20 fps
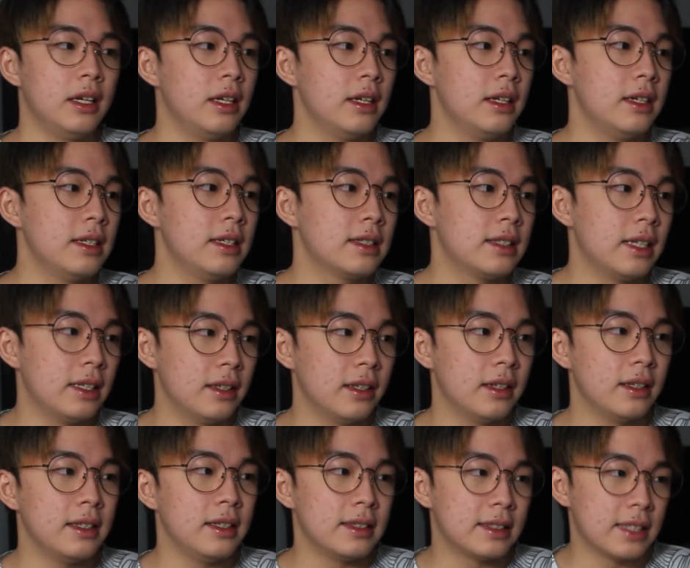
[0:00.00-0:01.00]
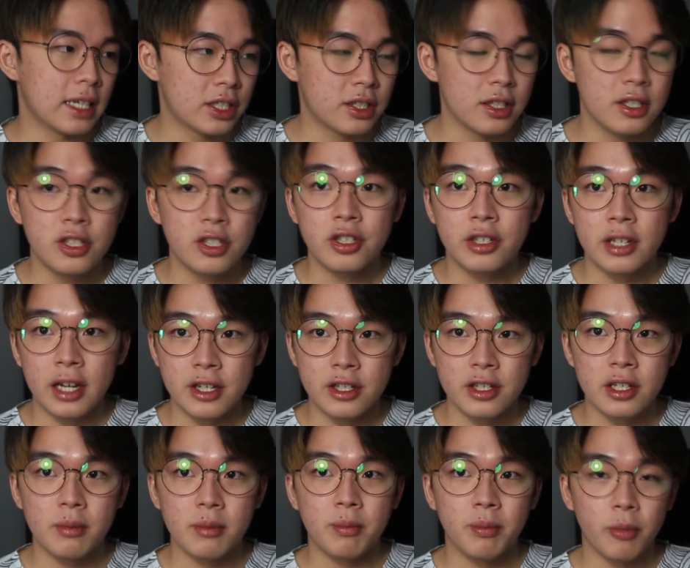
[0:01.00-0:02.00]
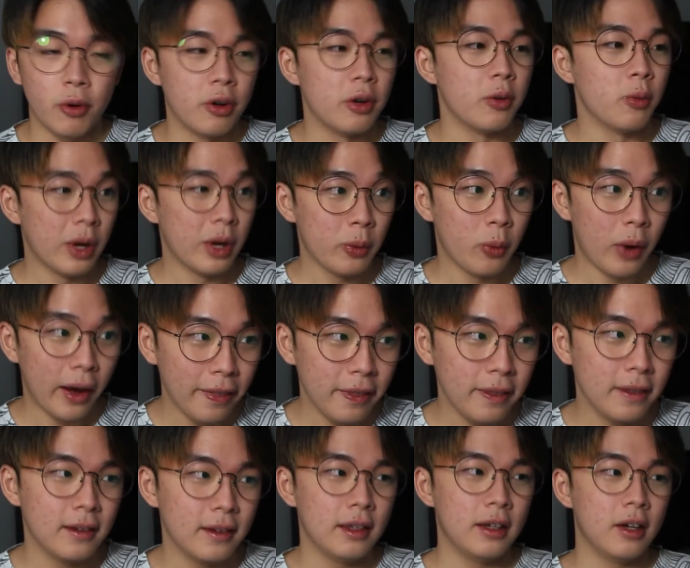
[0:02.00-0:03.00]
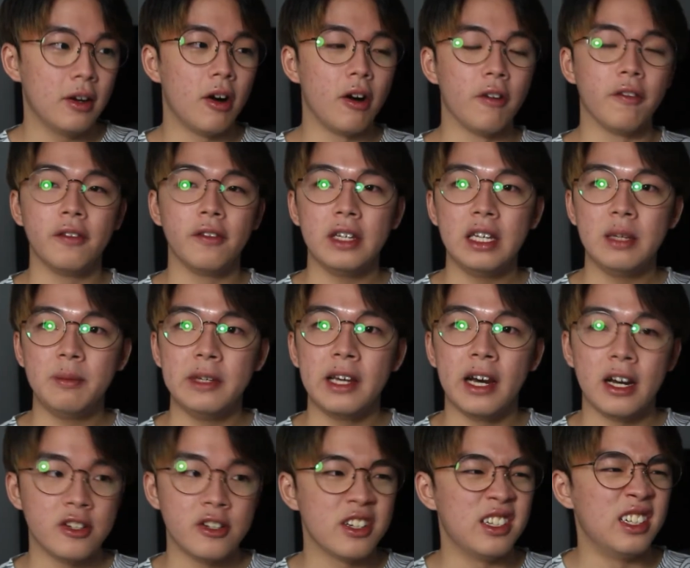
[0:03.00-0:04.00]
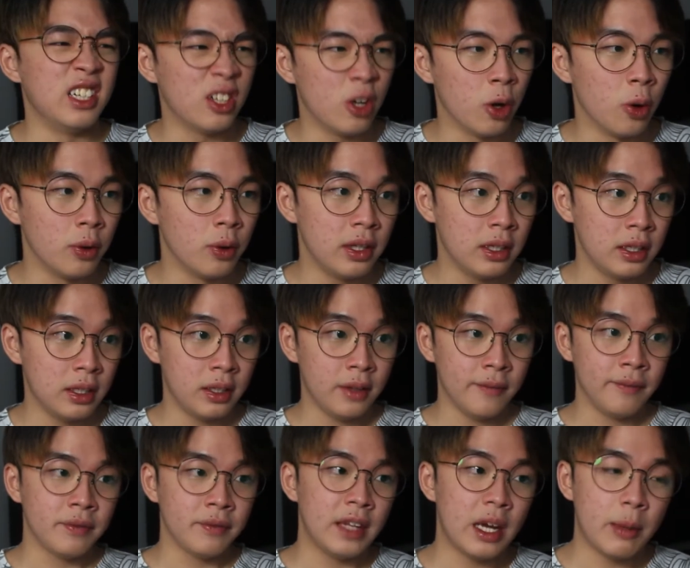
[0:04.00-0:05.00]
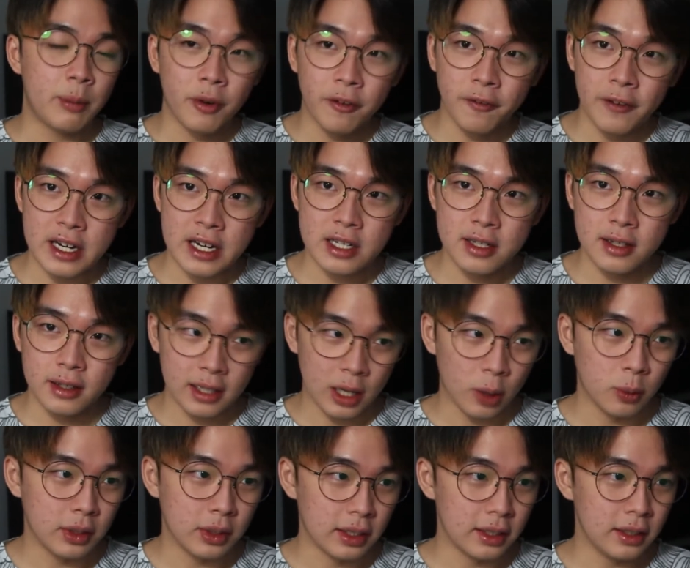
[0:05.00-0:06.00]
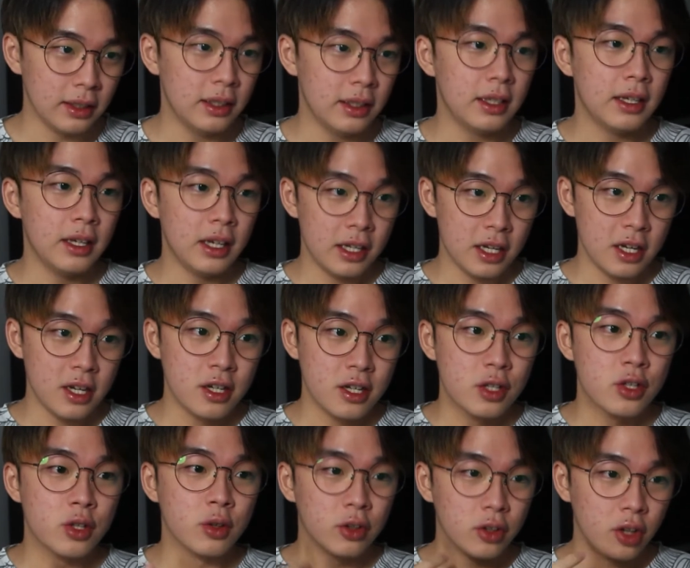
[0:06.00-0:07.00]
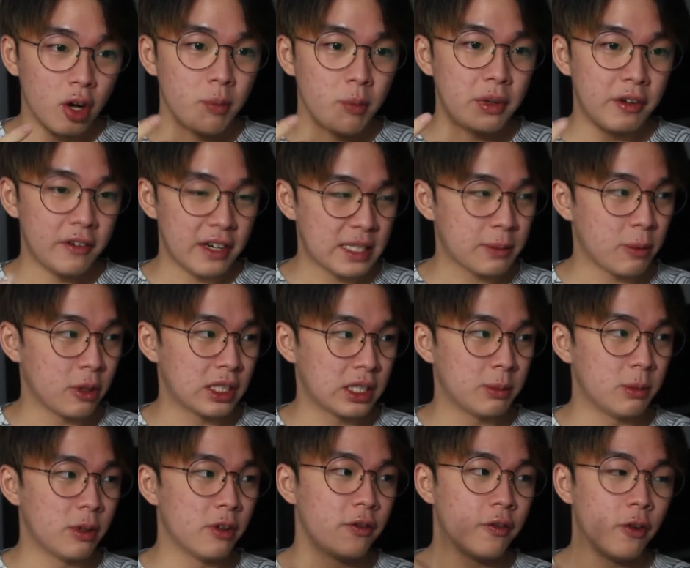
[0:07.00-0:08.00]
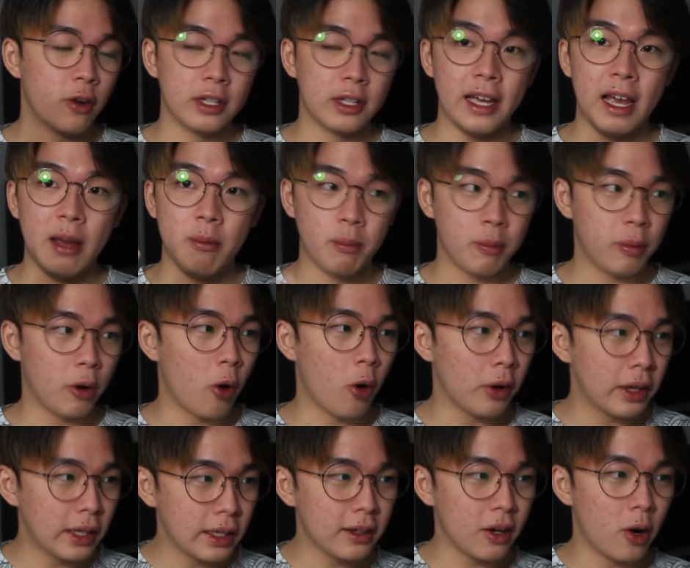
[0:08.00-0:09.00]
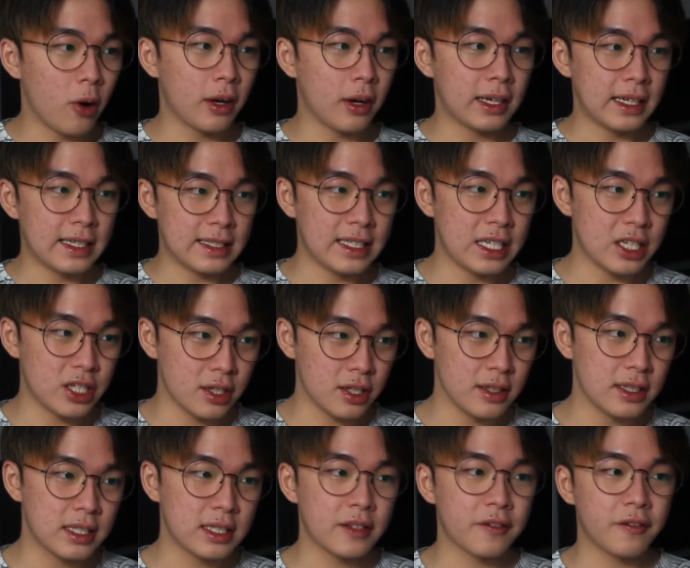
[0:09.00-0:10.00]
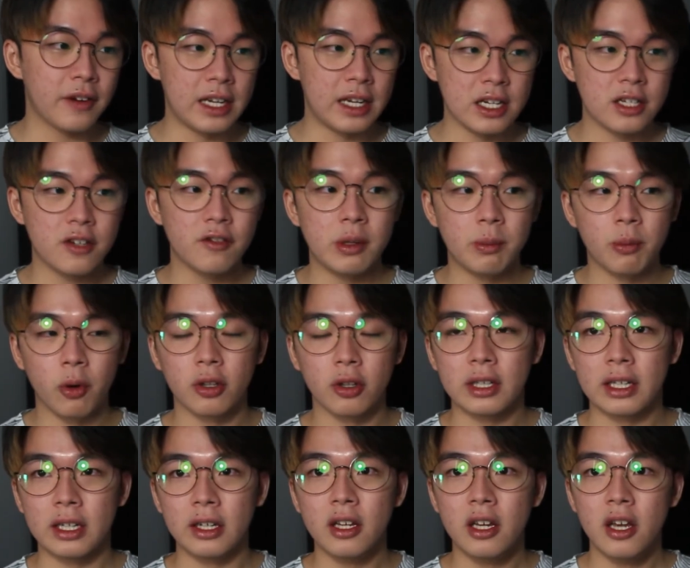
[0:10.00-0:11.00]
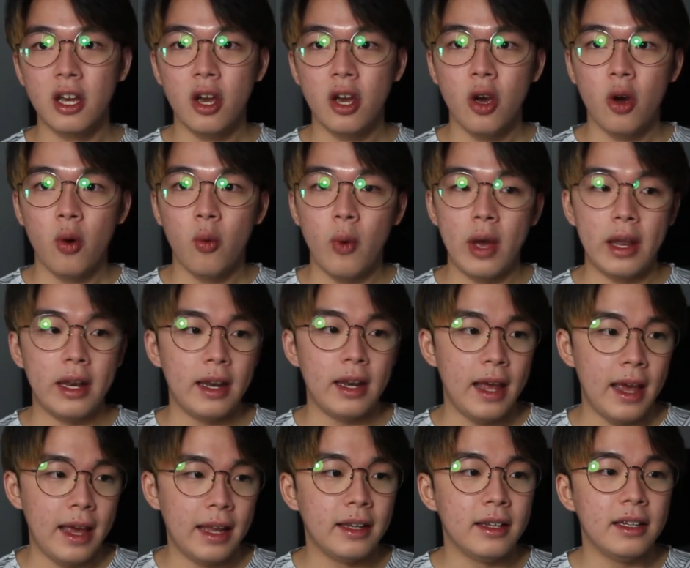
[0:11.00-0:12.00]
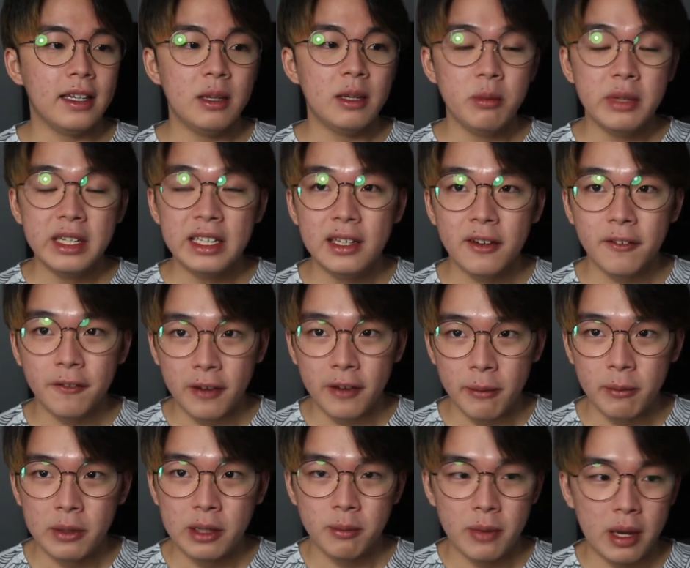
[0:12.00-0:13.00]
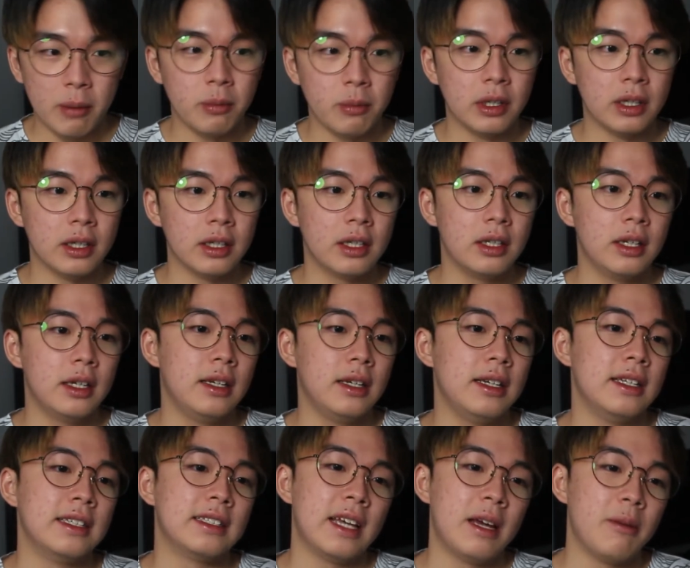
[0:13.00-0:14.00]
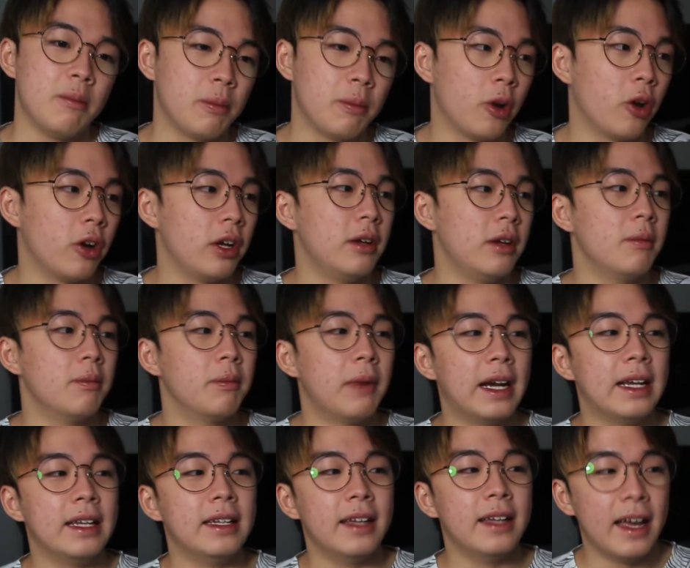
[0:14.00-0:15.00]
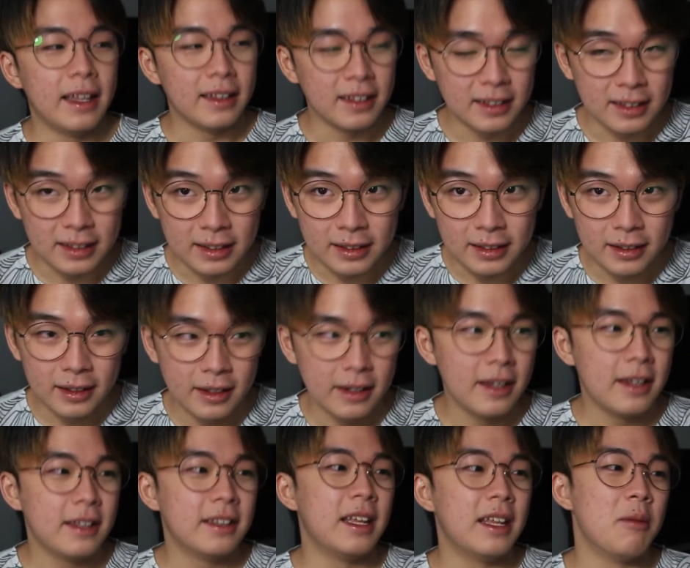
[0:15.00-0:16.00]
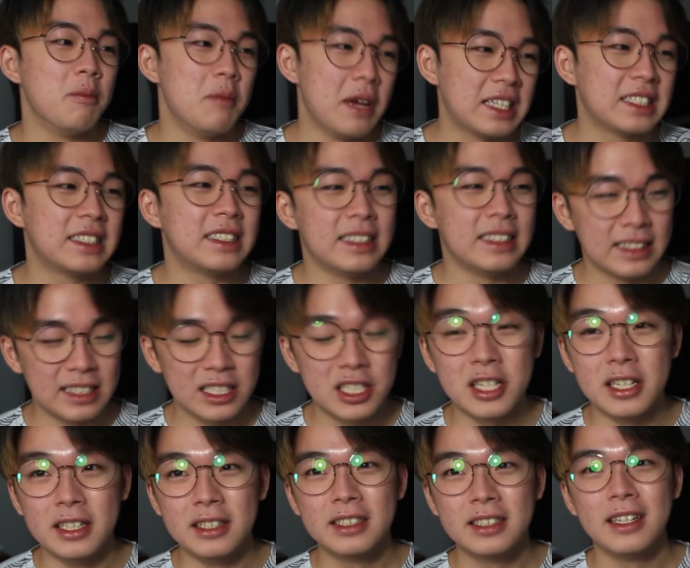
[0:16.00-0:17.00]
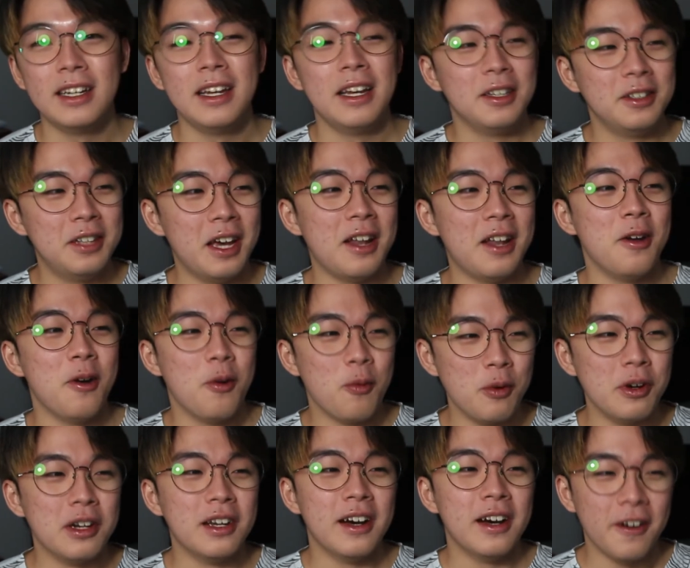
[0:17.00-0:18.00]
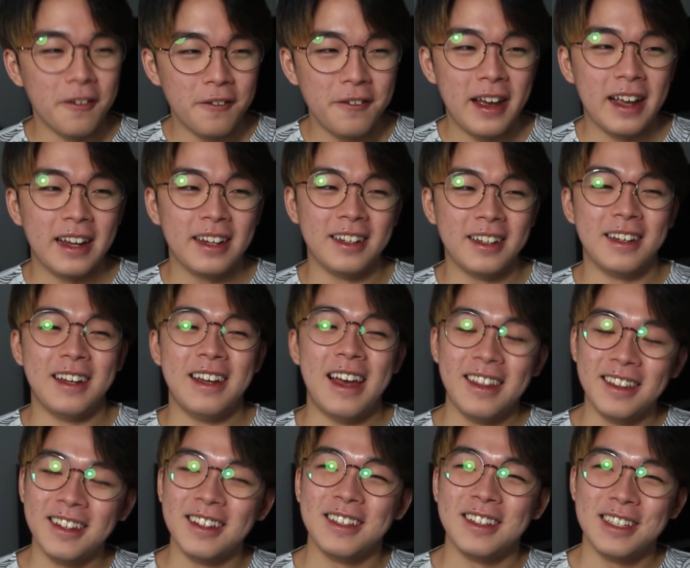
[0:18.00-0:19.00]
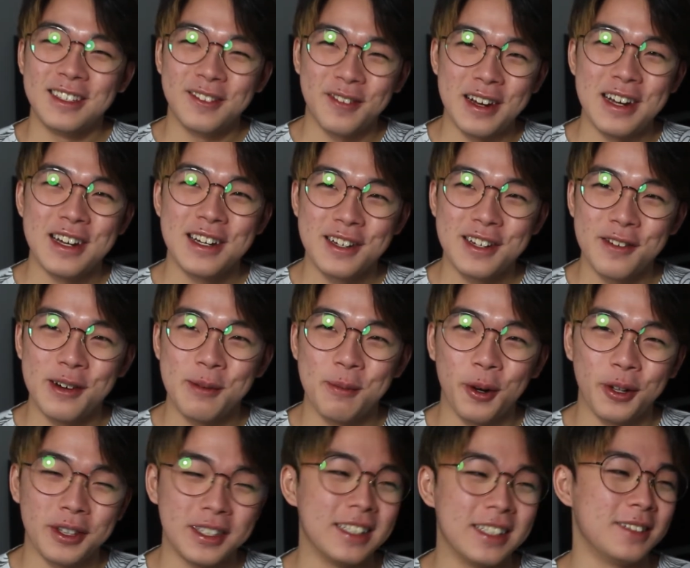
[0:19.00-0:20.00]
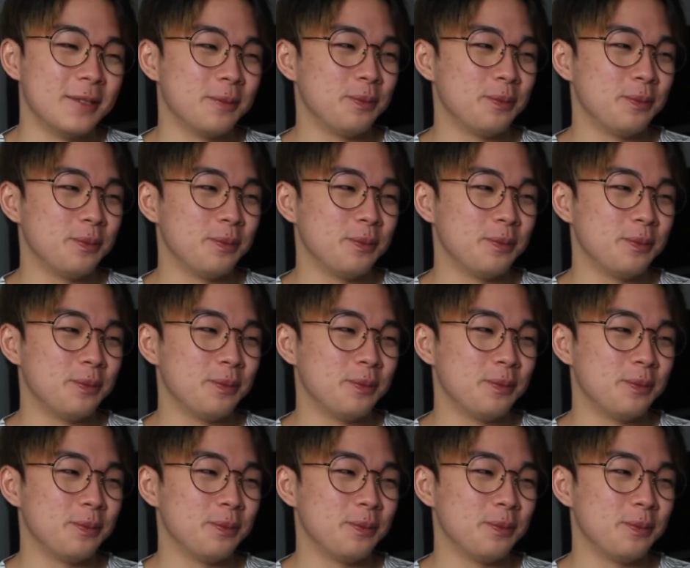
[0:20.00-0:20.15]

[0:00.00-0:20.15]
It is stated in section 300.11 of EP100, the code, that a professional accountant should not be responsible for the employing organization's financial reporting when an immediate family member is employed by the entity that makes decisions that would affect the entity's financial reporting.